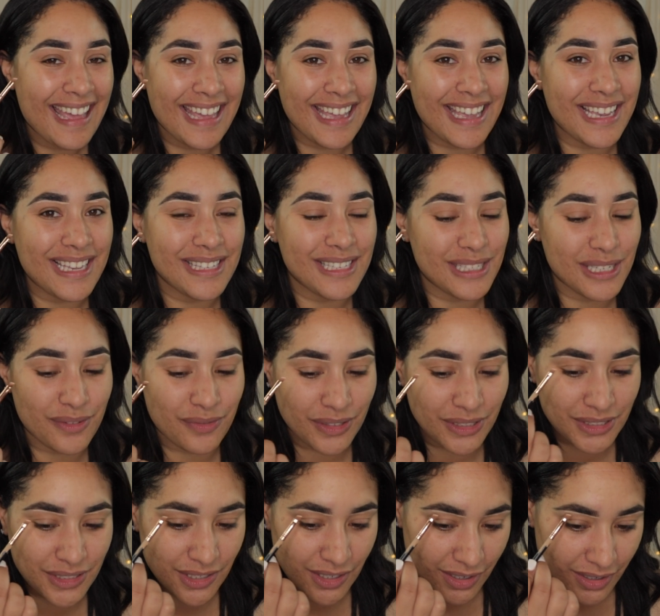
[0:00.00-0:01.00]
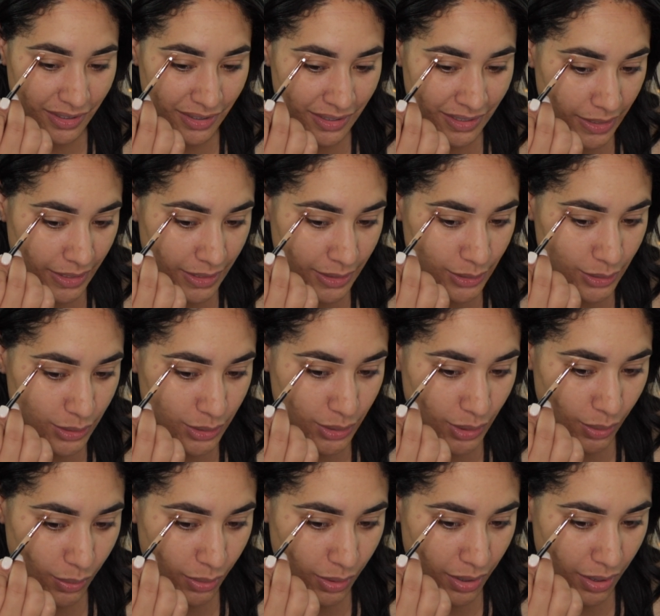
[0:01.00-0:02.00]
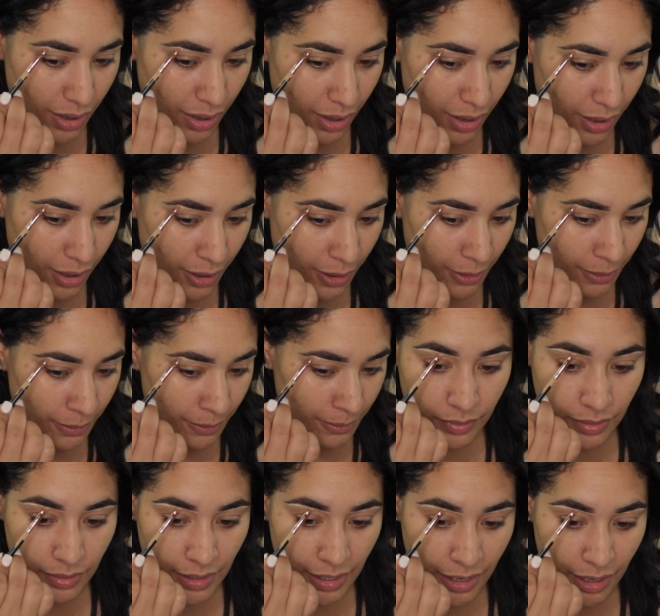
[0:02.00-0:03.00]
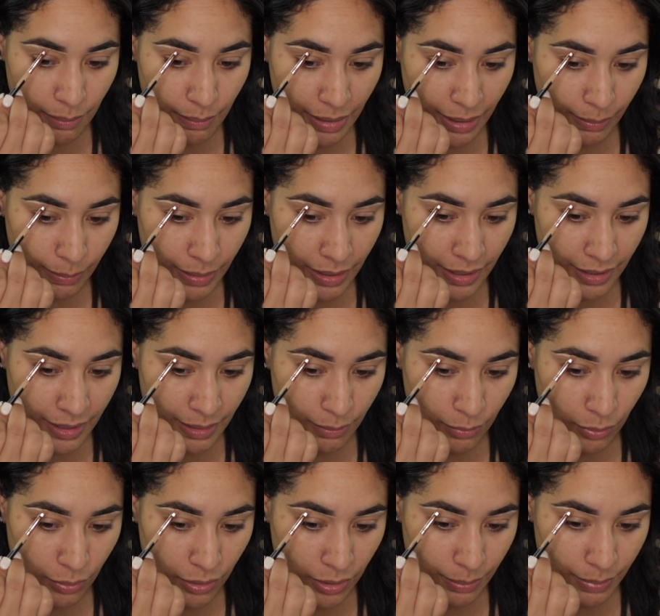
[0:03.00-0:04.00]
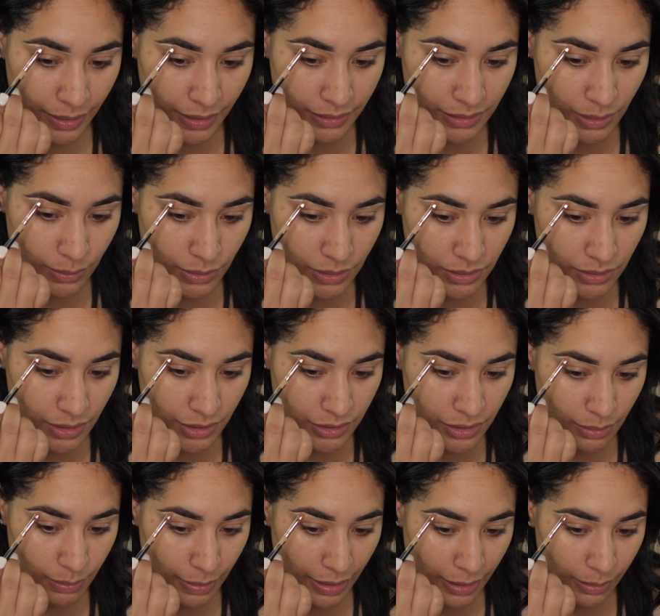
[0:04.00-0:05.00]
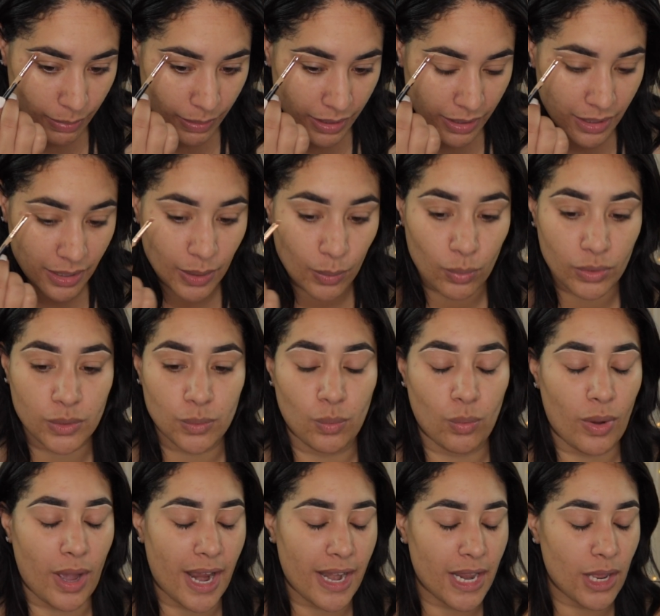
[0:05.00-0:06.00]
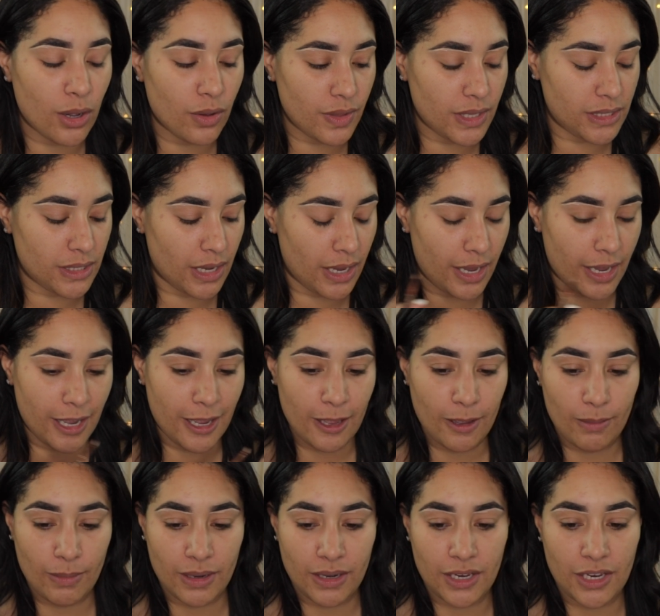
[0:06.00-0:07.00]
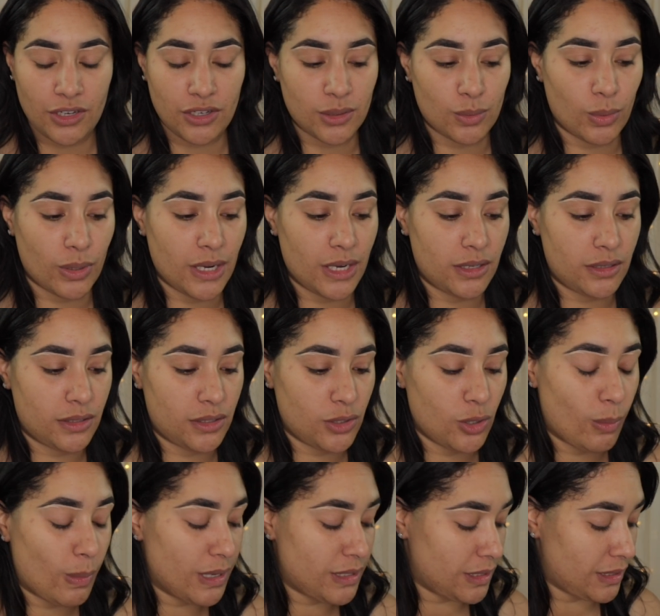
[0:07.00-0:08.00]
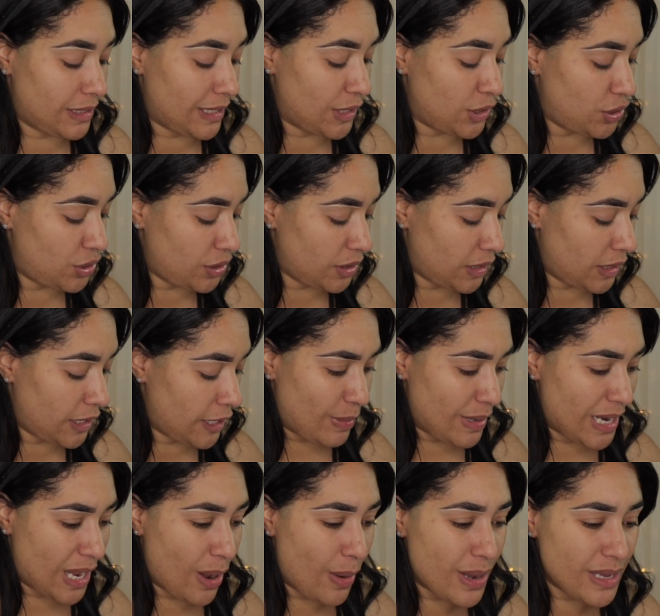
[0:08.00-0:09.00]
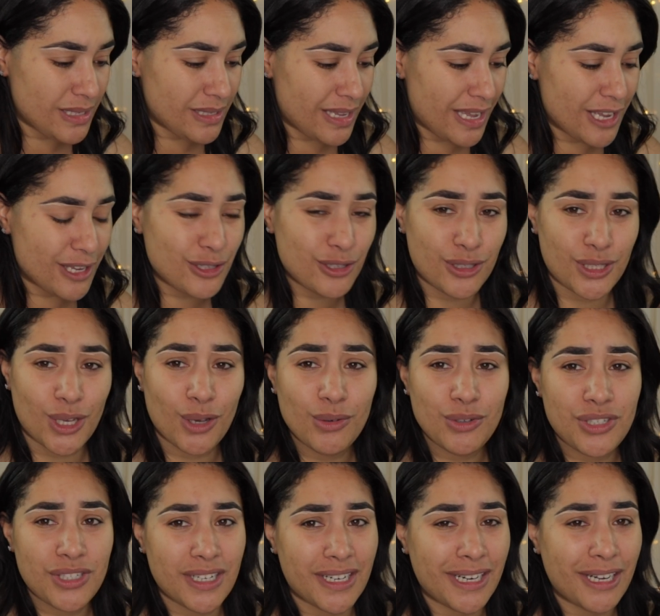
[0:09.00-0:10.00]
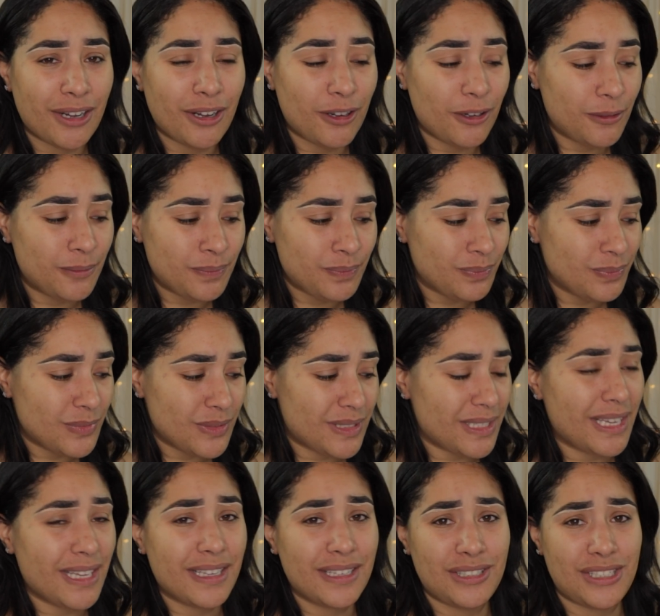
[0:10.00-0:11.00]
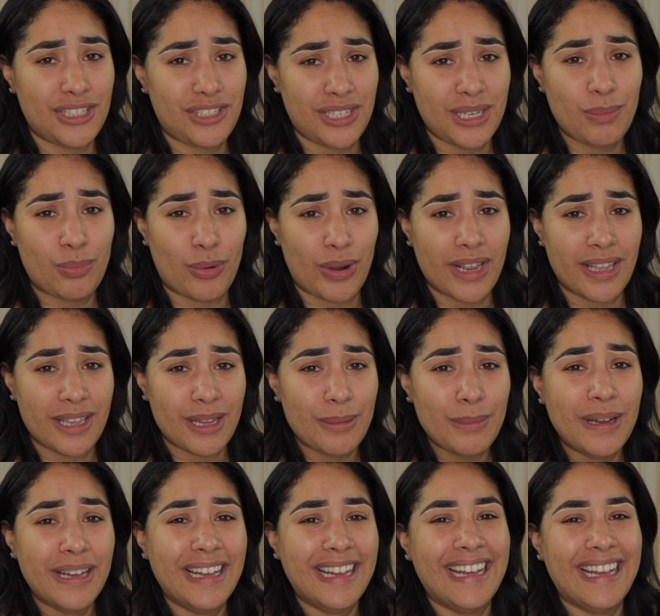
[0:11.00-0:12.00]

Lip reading: He's a different dog. He is so calm, not a baby anymore, because he was such a baby and he was whining all the time and he just wanted so much attention. But now he's like so chill. It's like, did she break him?